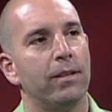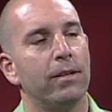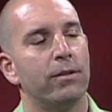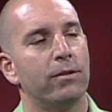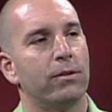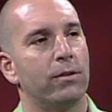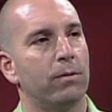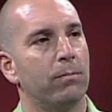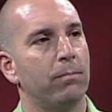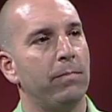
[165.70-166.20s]

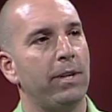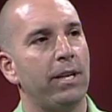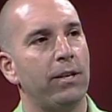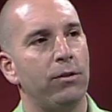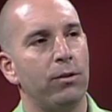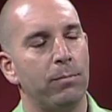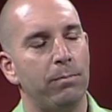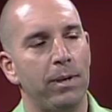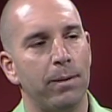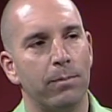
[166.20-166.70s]
So we're
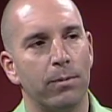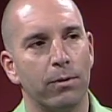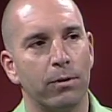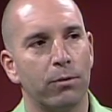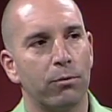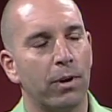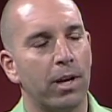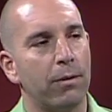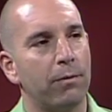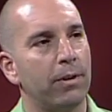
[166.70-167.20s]
meeting new people,
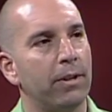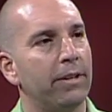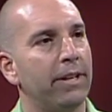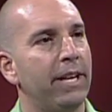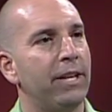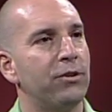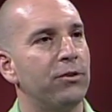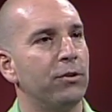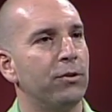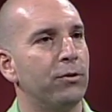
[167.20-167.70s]
great
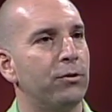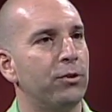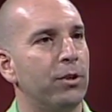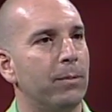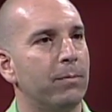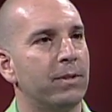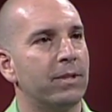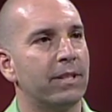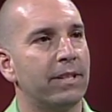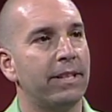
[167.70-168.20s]

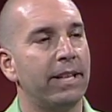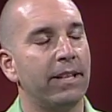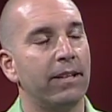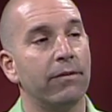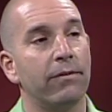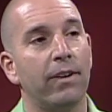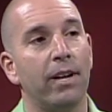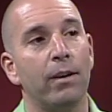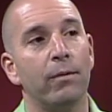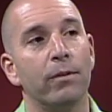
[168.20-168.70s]
relationships, getting
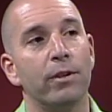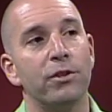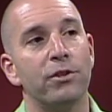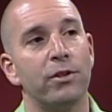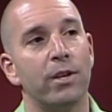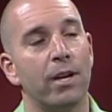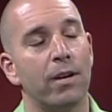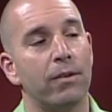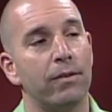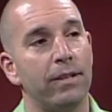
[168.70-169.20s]
involved with
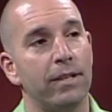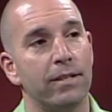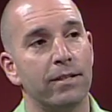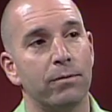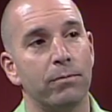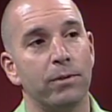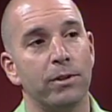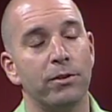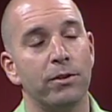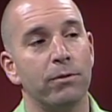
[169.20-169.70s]

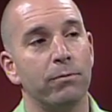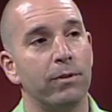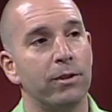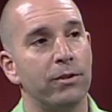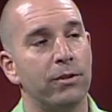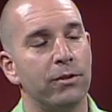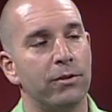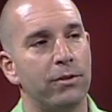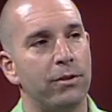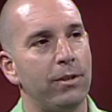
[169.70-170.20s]
charities,
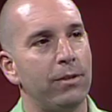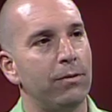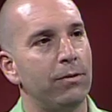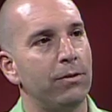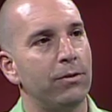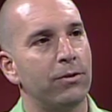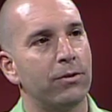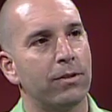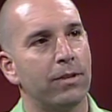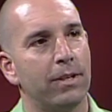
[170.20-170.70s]
which is
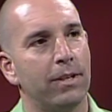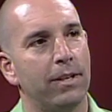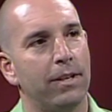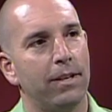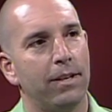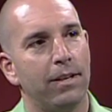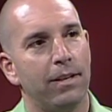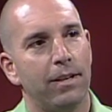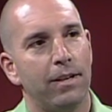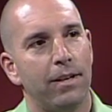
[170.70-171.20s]
huge.
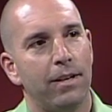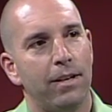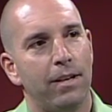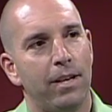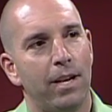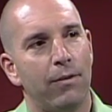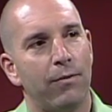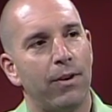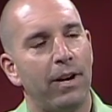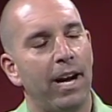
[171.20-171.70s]

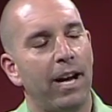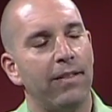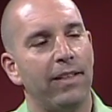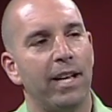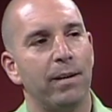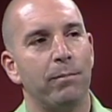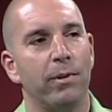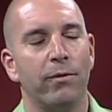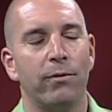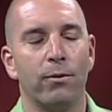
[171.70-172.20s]
Never had
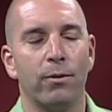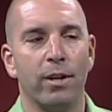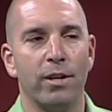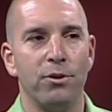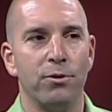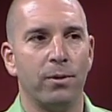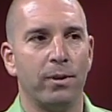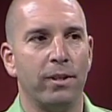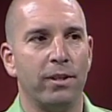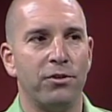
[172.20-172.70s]
that before I
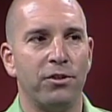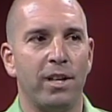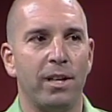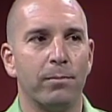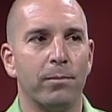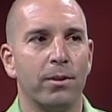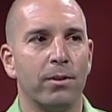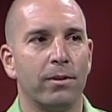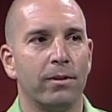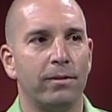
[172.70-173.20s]
joined the
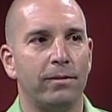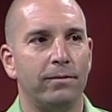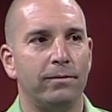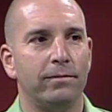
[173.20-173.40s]
chamber.